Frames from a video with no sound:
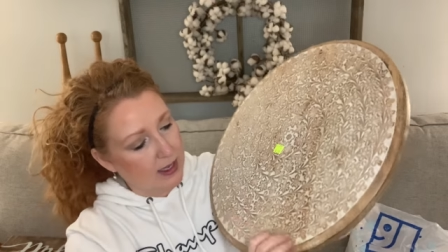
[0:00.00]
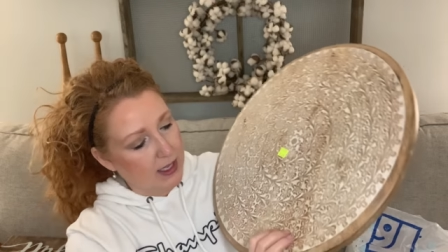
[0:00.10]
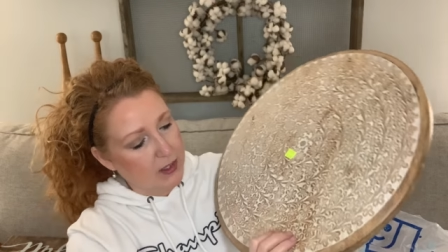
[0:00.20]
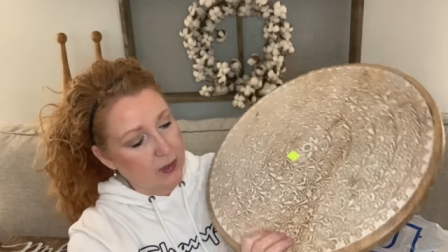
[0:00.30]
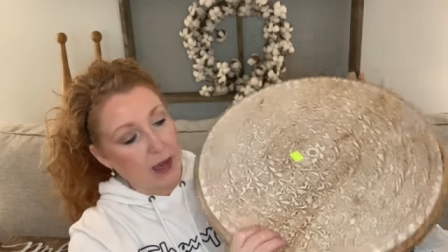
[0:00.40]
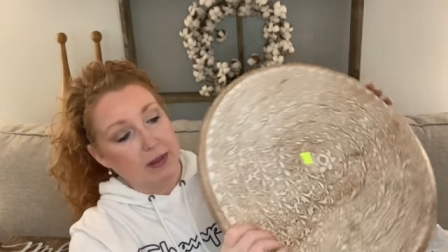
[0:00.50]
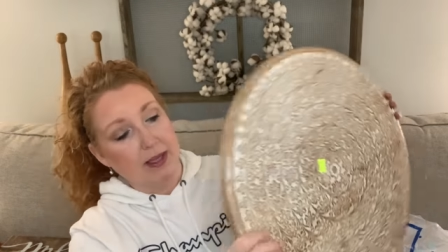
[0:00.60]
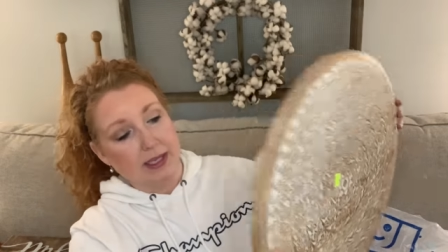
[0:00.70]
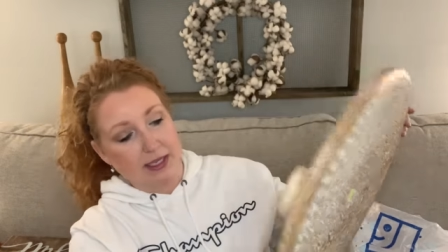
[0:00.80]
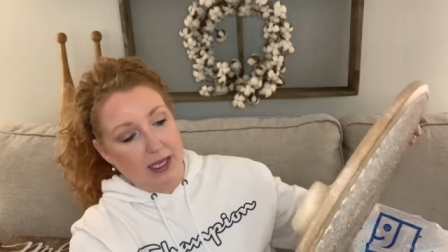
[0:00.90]
It's probably
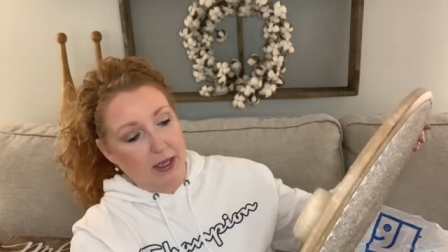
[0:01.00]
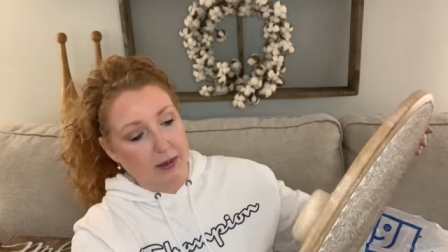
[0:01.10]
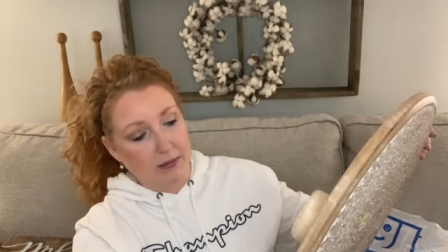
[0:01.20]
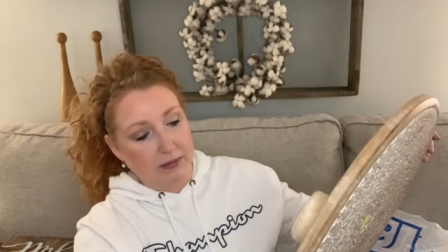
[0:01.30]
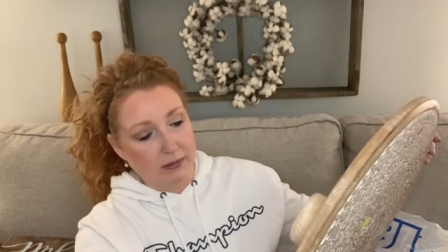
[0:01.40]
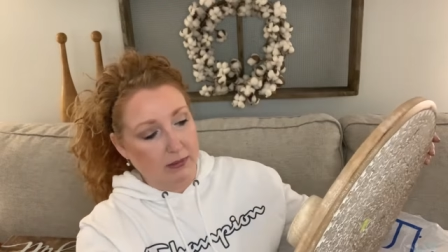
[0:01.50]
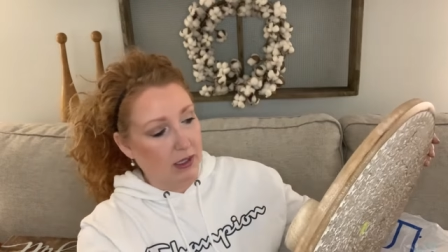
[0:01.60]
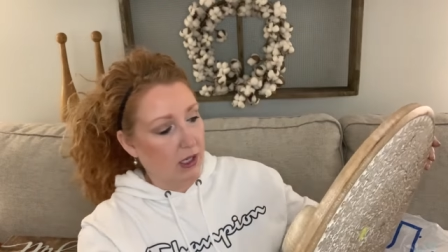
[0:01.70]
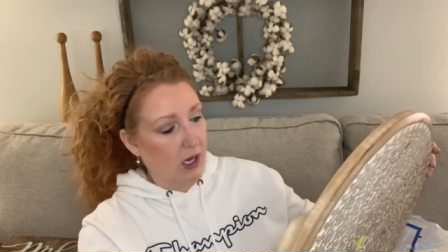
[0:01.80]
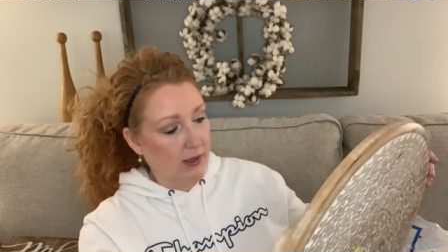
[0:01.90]
the same
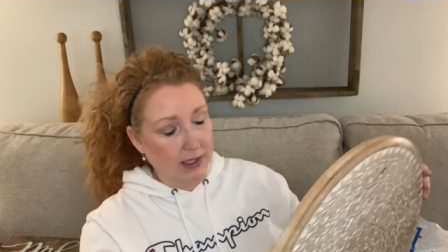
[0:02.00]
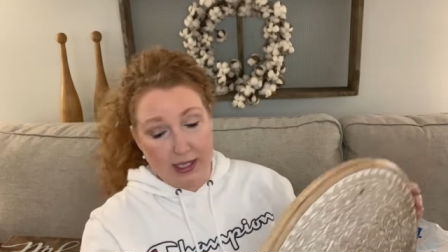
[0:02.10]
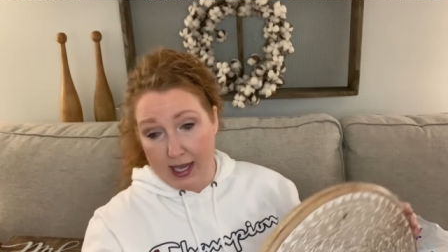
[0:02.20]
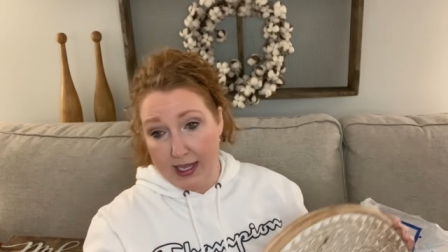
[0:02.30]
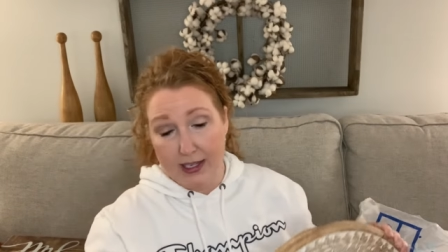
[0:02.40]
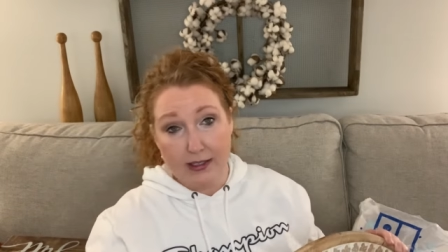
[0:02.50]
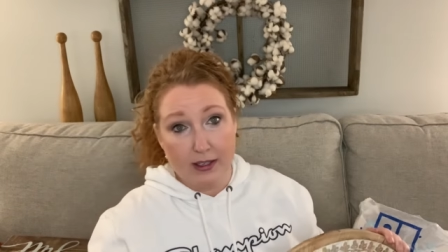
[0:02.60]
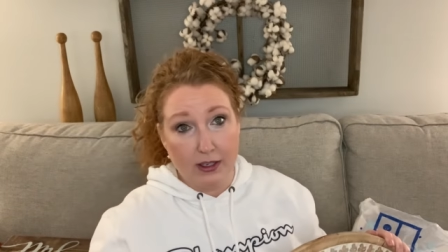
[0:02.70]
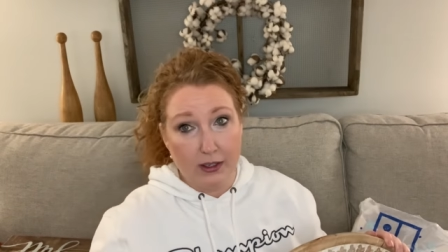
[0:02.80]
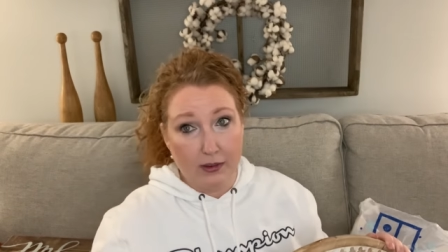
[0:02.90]
along the lines
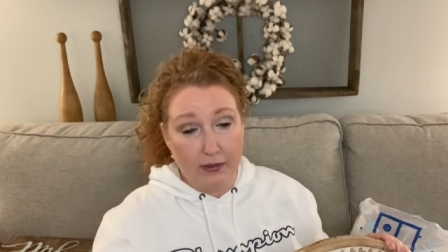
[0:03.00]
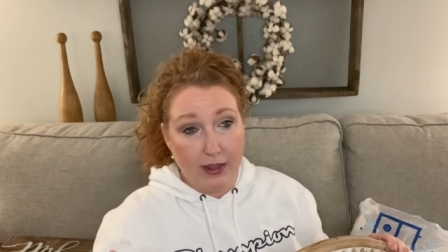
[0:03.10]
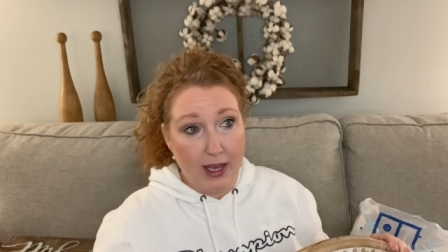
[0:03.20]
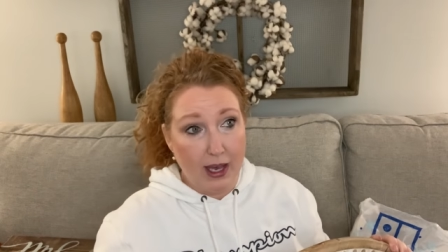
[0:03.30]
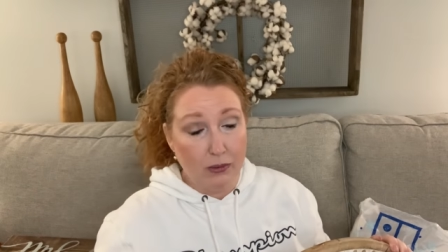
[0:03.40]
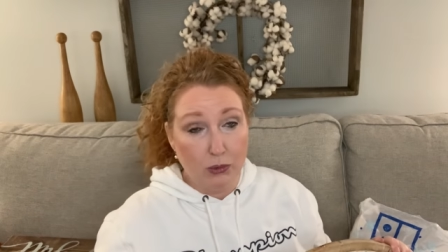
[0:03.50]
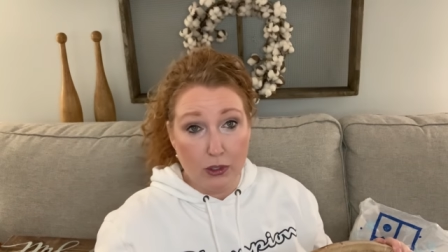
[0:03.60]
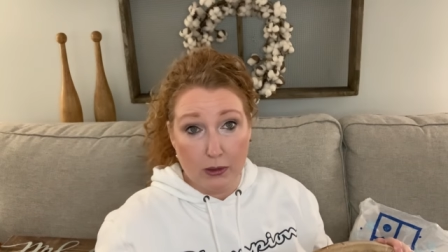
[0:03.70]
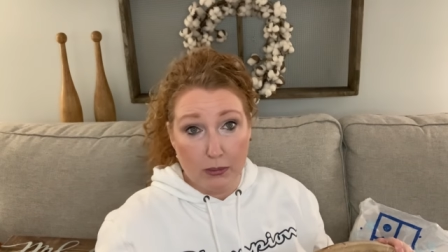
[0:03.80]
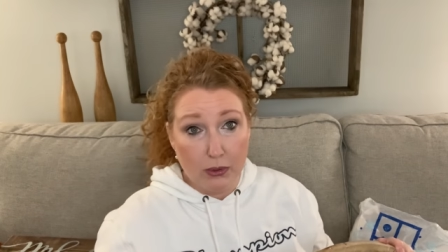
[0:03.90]
of that
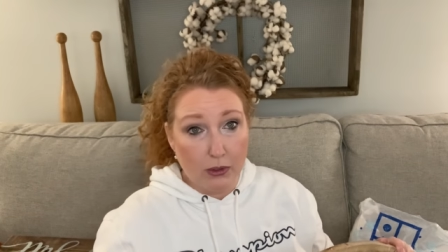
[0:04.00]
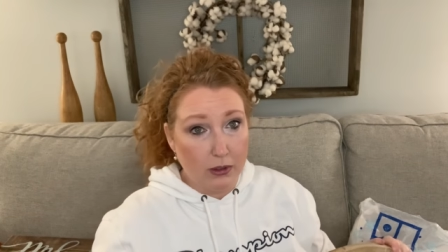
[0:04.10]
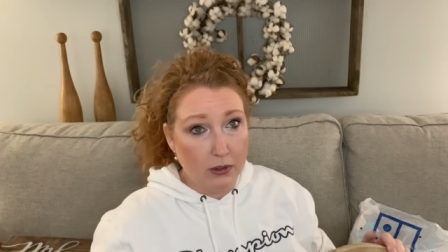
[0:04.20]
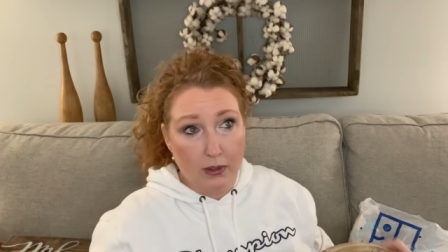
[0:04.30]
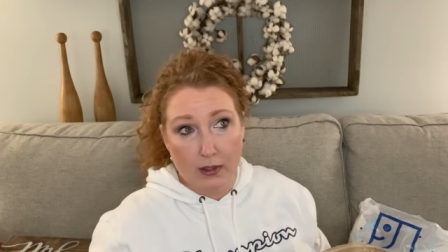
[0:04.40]
wooden bowl.